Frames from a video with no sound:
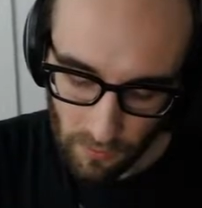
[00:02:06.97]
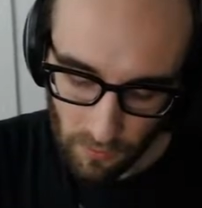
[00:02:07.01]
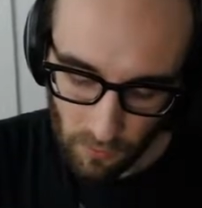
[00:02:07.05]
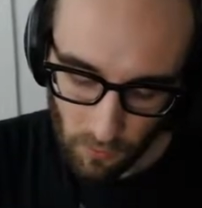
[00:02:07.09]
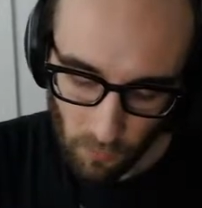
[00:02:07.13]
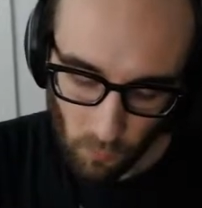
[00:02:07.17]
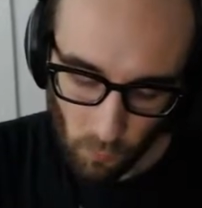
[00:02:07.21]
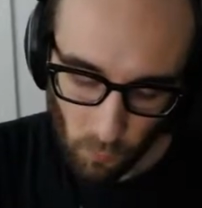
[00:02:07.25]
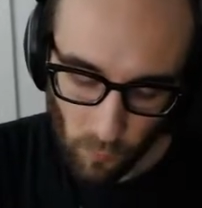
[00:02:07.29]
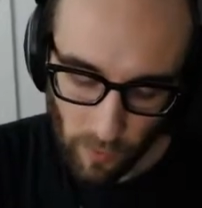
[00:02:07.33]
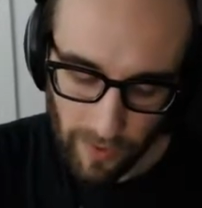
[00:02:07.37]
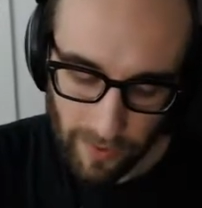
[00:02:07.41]

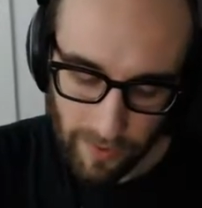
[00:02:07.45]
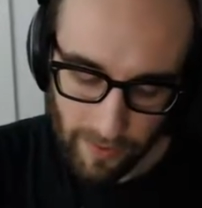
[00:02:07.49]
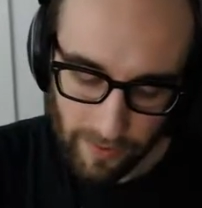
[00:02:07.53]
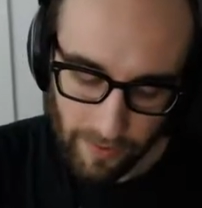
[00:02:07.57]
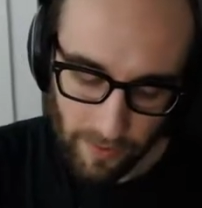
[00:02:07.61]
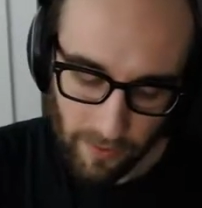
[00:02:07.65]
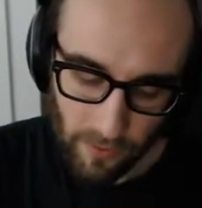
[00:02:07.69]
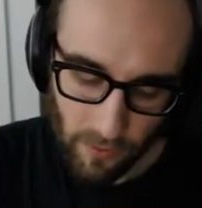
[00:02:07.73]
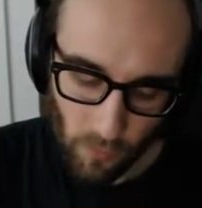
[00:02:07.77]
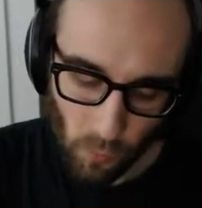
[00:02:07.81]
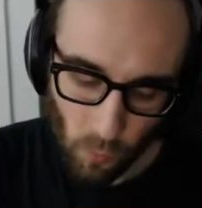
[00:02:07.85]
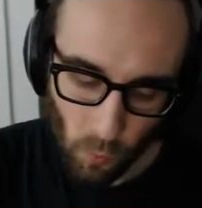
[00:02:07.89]
with
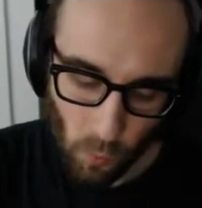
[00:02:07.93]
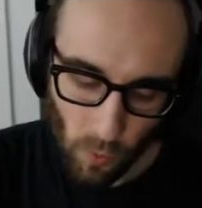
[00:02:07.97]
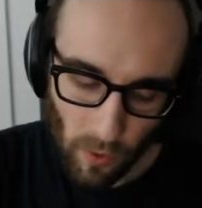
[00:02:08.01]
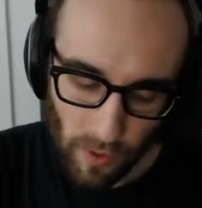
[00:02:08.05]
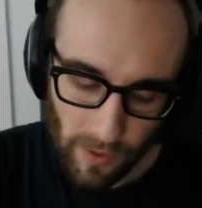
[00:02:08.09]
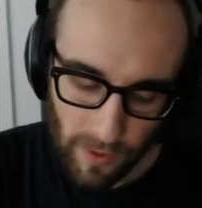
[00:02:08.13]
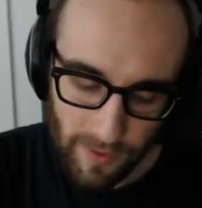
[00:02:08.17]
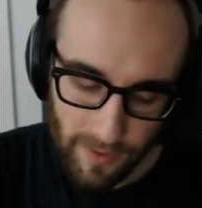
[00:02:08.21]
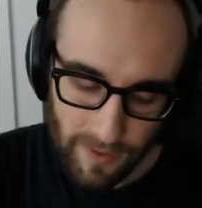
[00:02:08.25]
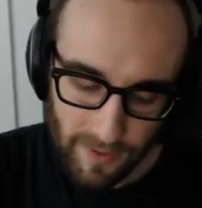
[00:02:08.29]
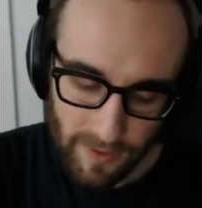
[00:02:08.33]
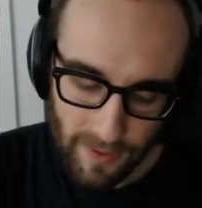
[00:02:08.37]

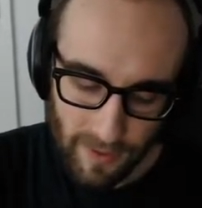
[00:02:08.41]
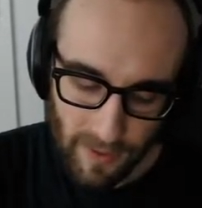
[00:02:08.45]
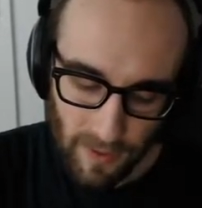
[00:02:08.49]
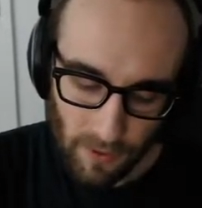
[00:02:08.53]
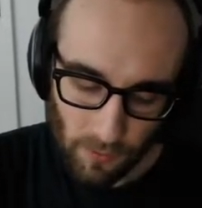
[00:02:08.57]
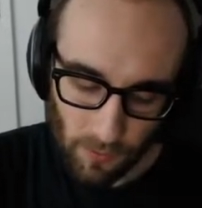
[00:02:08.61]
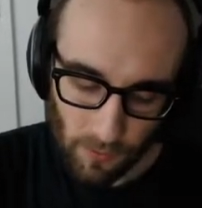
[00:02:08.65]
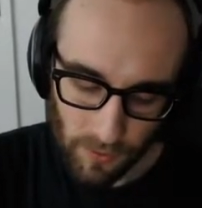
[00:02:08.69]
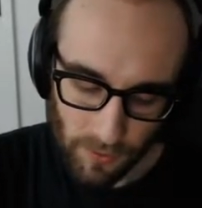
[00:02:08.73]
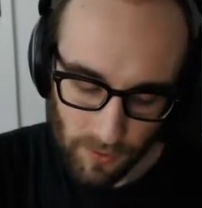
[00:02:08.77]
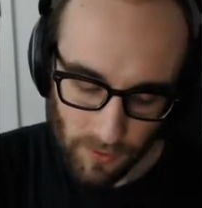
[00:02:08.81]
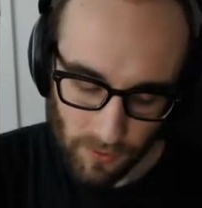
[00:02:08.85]
what it's
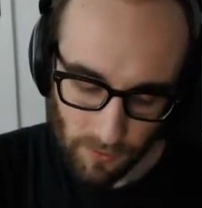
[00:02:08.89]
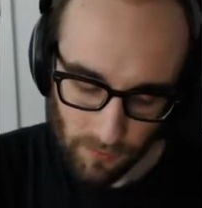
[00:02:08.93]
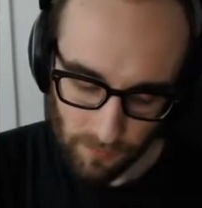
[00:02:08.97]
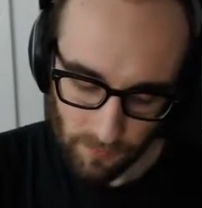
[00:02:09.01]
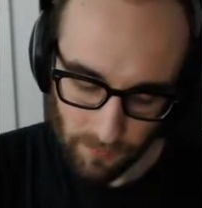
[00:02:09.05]
equal to.